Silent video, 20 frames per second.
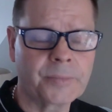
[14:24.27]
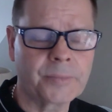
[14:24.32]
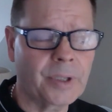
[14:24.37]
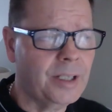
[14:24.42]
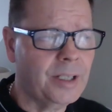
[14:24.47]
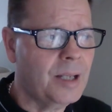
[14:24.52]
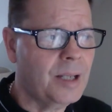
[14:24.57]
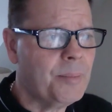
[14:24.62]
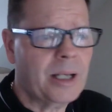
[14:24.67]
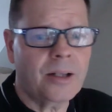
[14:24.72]

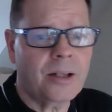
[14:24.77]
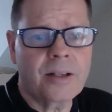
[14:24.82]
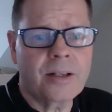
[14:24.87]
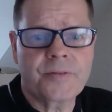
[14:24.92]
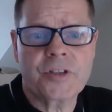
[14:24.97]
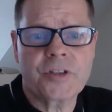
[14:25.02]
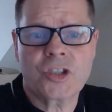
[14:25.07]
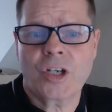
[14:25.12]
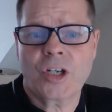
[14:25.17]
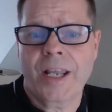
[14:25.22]
And then my
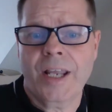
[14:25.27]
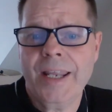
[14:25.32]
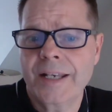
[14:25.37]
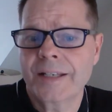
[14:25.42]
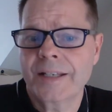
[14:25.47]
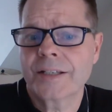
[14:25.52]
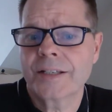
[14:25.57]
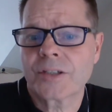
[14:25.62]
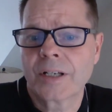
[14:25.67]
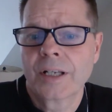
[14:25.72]
life
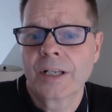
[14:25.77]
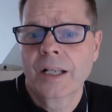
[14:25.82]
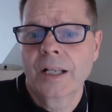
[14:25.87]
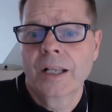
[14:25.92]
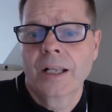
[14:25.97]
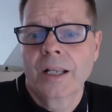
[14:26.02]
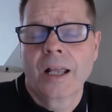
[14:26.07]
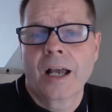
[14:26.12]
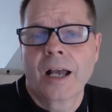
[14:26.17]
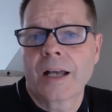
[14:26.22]
changed,
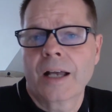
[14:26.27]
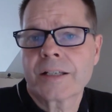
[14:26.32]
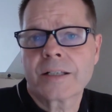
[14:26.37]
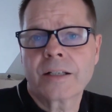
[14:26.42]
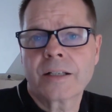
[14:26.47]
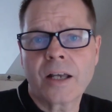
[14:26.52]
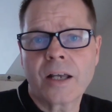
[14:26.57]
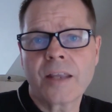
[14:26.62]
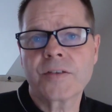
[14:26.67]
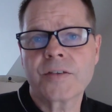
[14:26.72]
as
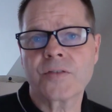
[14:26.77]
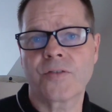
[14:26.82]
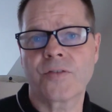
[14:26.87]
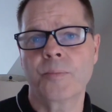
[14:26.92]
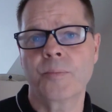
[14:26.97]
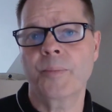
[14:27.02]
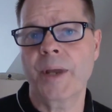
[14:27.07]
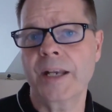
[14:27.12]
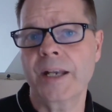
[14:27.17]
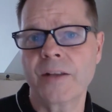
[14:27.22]
lives for
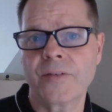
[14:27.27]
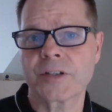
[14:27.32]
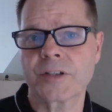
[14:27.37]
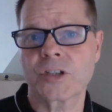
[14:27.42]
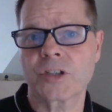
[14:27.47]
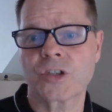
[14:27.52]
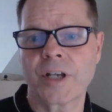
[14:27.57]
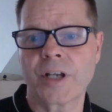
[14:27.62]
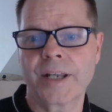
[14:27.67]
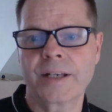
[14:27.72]
many of us
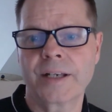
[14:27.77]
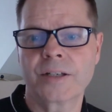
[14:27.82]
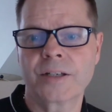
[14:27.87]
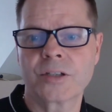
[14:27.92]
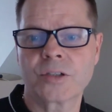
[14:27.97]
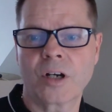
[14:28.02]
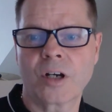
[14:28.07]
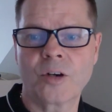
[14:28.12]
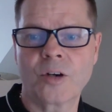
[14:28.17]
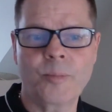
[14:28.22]

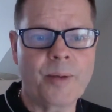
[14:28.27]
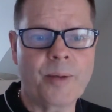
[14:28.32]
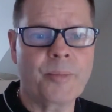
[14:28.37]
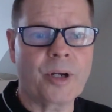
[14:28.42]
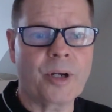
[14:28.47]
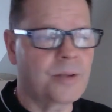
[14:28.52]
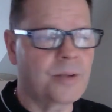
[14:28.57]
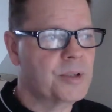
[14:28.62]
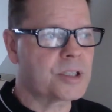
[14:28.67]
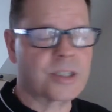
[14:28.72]
changed. I remember
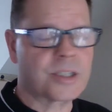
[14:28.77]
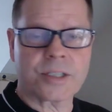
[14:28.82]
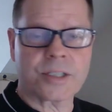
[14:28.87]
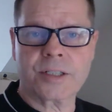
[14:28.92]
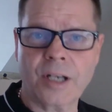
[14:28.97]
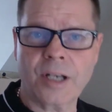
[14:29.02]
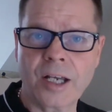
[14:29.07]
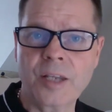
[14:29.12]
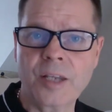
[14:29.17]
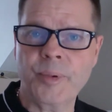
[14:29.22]
I was
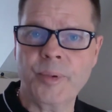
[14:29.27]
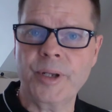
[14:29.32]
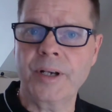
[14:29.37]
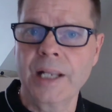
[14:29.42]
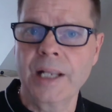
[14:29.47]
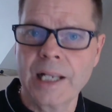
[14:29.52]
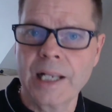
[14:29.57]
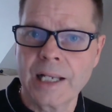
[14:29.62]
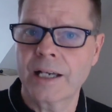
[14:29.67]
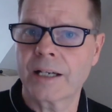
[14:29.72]

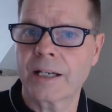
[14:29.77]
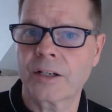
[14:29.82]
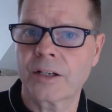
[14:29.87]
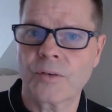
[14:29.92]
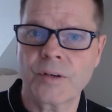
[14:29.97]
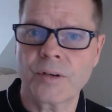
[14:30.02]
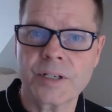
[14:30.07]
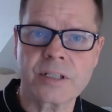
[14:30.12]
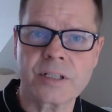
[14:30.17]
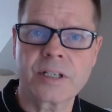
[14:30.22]
Skyping a
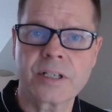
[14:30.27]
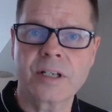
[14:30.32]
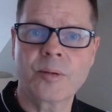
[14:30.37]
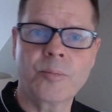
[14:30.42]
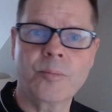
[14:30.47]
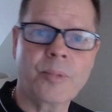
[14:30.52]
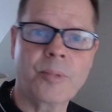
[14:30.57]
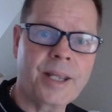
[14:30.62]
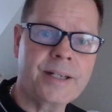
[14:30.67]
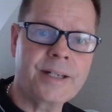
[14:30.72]

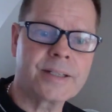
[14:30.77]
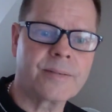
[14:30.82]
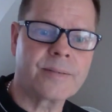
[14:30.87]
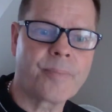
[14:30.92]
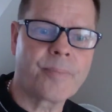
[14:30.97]
Christian mate